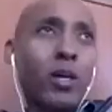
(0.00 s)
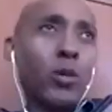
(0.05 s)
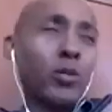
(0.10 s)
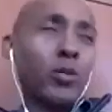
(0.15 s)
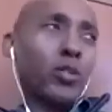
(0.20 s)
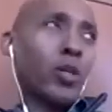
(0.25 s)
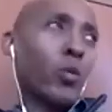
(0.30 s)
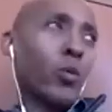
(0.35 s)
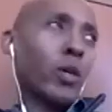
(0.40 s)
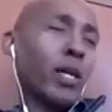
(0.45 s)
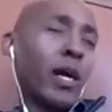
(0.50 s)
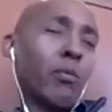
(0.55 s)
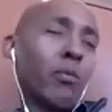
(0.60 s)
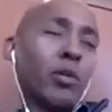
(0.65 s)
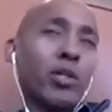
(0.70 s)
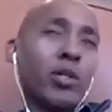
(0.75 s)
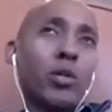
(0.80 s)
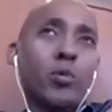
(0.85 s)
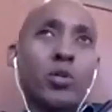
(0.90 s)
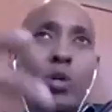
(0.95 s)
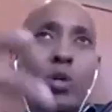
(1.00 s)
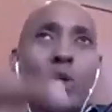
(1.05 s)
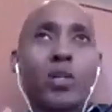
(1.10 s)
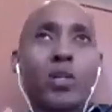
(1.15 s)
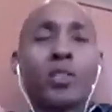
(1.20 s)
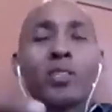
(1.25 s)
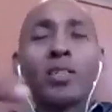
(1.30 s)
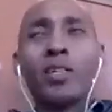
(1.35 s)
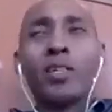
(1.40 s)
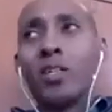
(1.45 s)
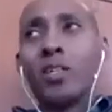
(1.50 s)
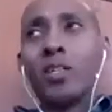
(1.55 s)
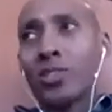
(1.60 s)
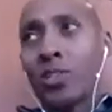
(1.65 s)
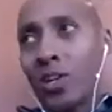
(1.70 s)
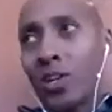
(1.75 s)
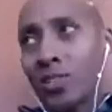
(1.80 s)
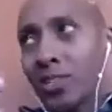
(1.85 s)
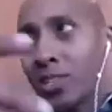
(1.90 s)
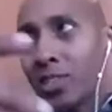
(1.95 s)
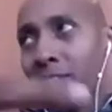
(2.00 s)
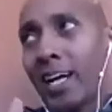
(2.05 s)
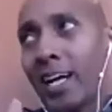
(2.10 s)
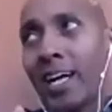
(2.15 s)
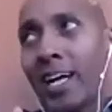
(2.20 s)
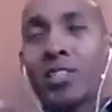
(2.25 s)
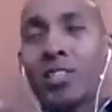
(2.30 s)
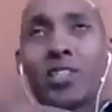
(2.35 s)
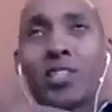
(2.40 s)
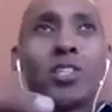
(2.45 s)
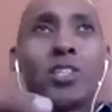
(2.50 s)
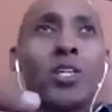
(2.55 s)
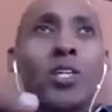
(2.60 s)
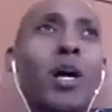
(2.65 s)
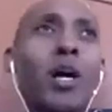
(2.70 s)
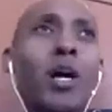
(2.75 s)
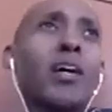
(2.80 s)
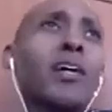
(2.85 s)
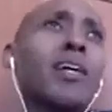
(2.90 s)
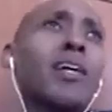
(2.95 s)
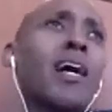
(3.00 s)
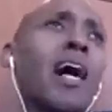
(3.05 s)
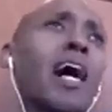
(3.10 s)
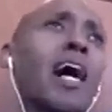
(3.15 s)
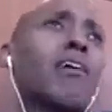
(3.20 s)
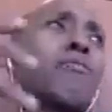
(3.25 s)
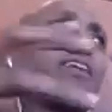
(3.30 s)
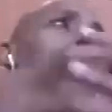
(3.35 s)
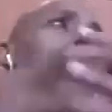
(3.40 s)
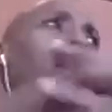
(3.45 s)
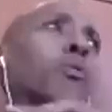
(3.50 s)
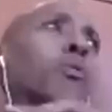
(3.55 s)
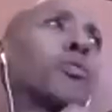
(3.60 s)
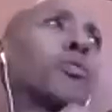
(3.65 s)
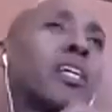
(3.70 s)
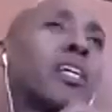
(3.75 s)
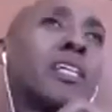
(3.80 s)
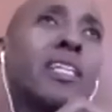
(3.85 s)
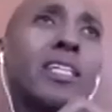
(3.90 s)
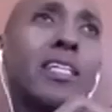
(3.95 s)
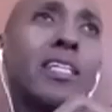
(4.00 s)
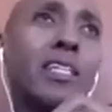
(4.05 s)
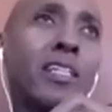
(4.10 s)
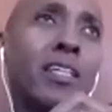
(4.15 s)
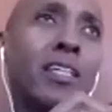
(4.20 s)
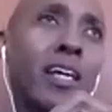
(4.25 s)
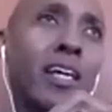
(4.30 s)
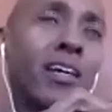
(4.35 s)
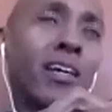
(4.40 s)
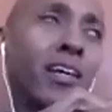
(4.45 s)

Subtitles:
you know what, I want to go talk to the colleges. You know, I've got what they need. And I